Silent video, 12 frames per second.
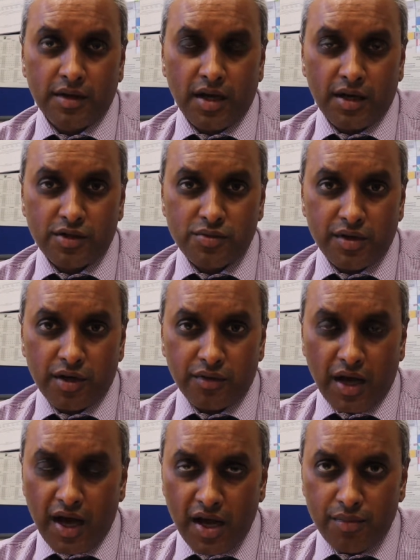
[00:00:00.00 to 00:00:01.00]
because we know
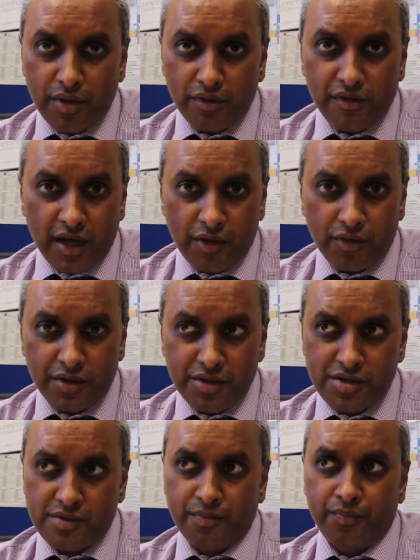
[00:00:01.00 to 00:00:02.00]
that
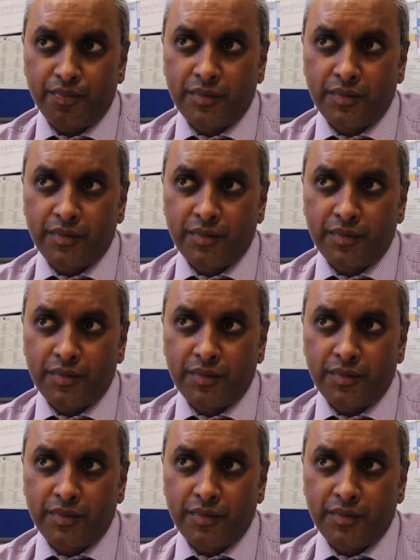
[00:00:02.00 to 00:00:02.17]
hypothyroidism